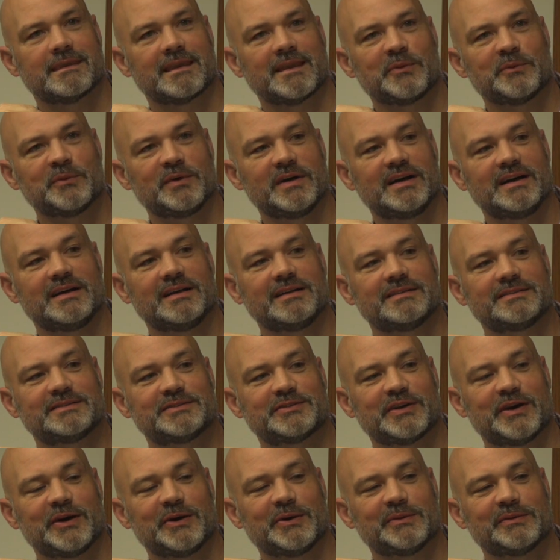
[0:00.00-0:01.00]
Well,
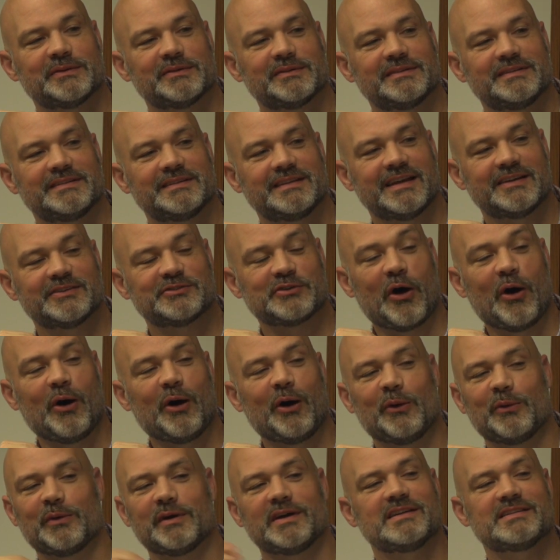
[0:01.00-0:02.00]
so there's
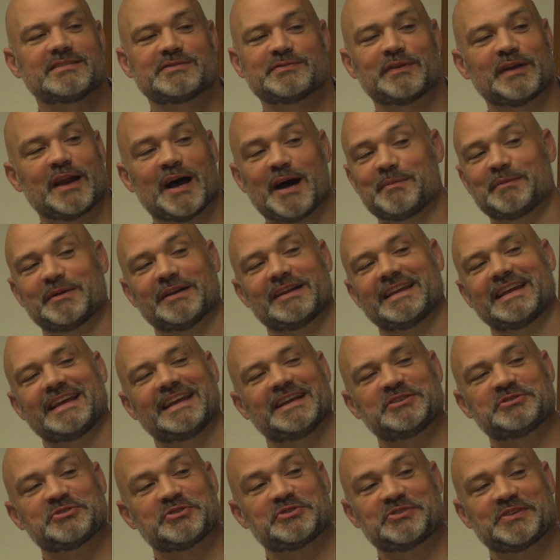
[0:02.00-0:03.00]
always phenomenally
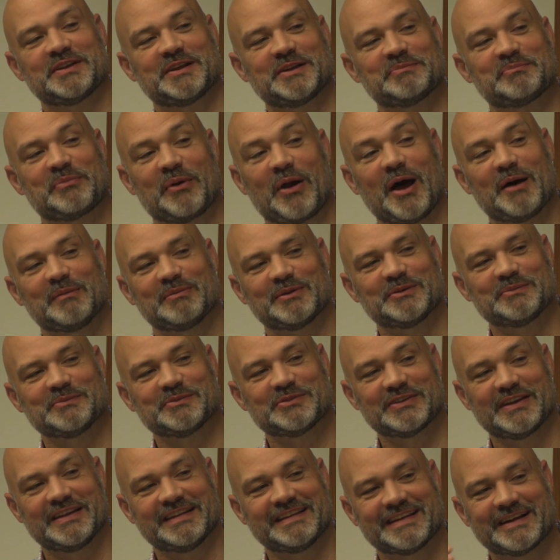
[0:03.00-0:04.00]
interesting
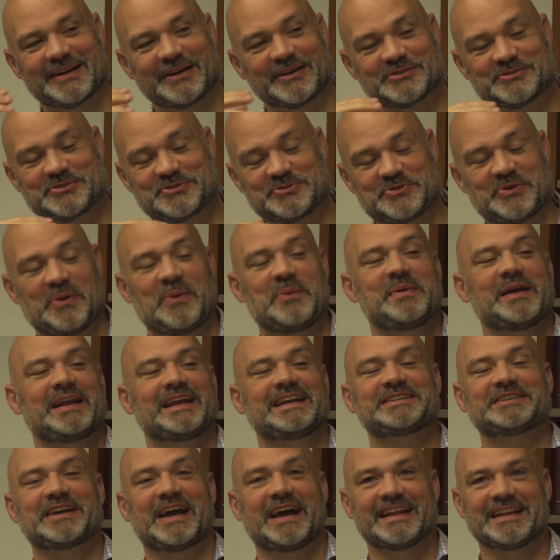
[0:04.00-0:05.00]
problems, and there's so
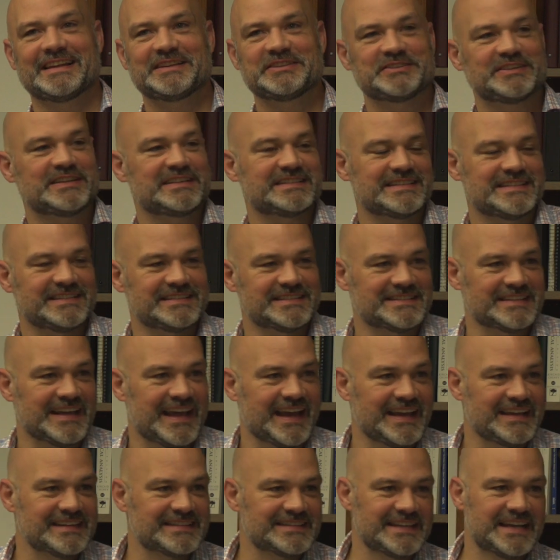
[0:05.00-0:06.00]
many challenges in
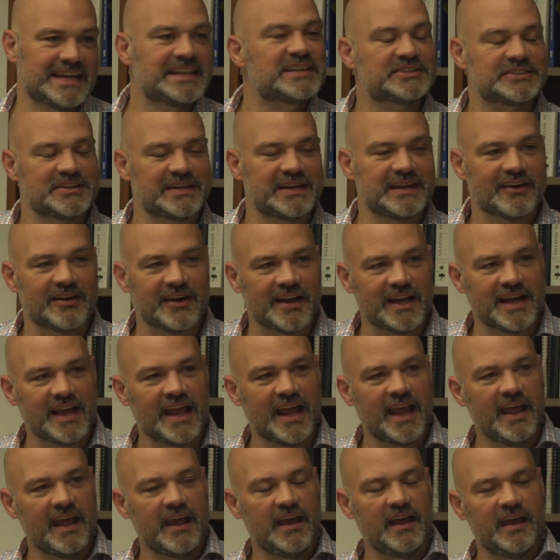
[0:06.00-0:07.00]
science and engineering.
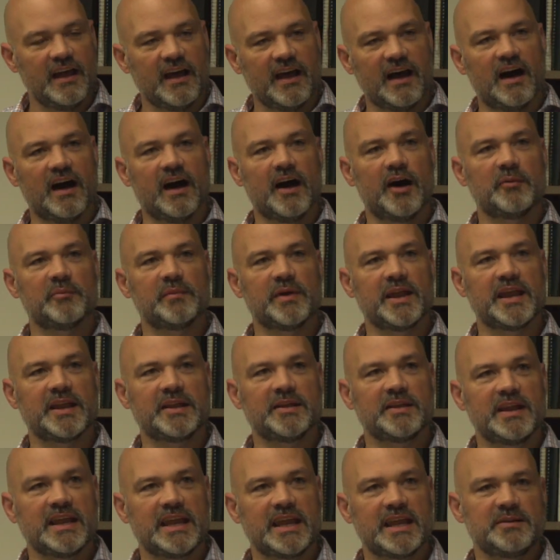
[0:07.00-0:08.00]

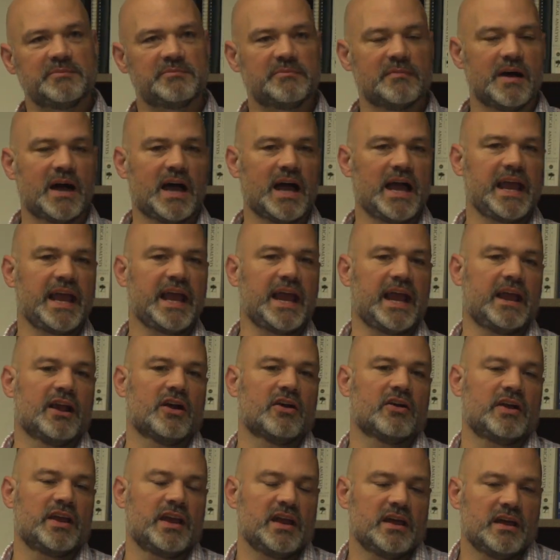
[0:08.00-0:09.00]
In my
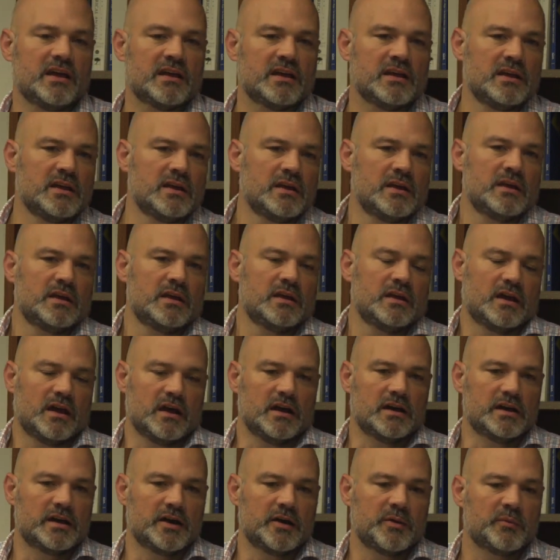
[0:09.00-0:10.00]
area,
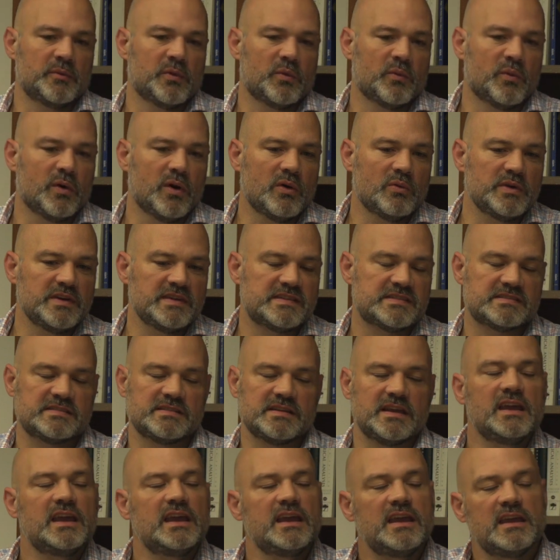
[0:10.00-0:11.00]
what we
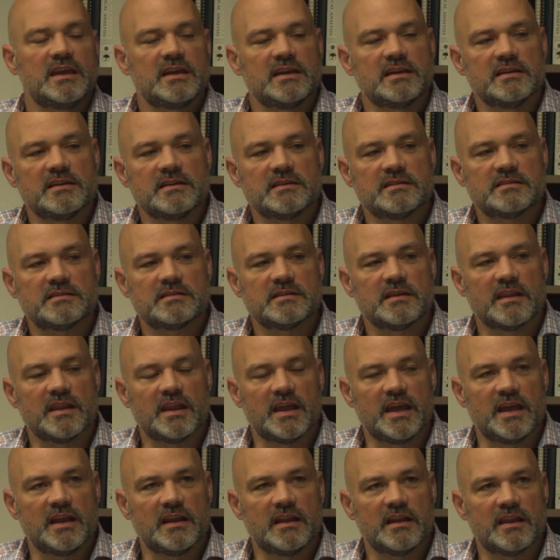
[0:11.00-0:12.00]
see is
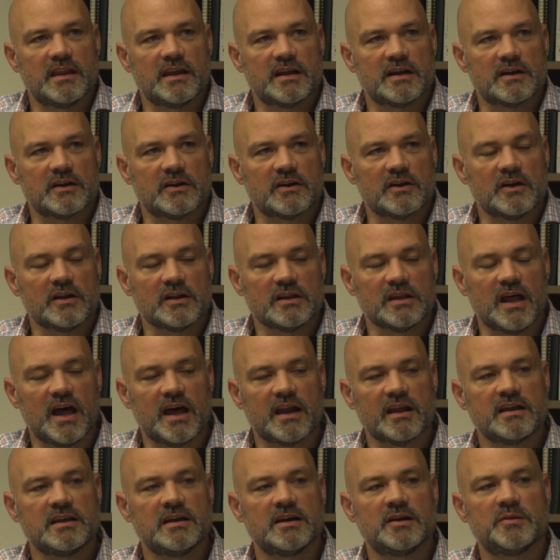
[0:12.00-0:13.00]
that there are a
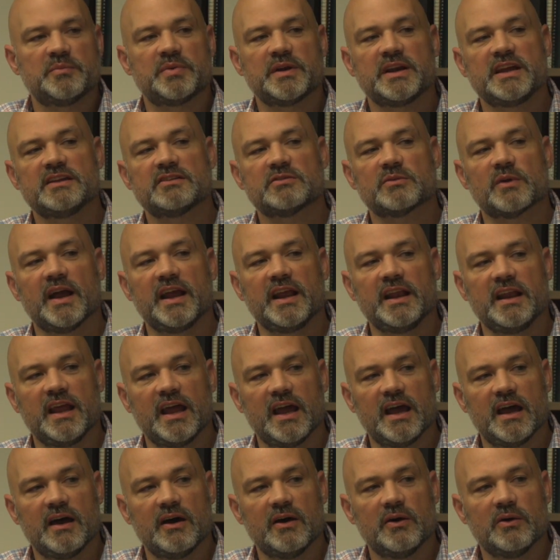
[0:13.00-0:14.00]
lot of companies right
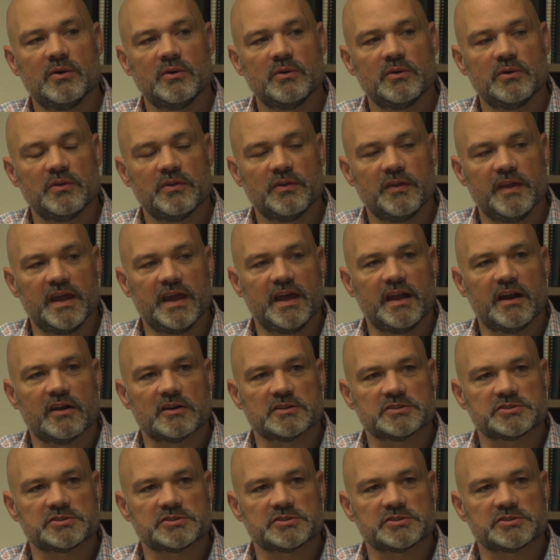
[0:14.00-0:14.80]
now that are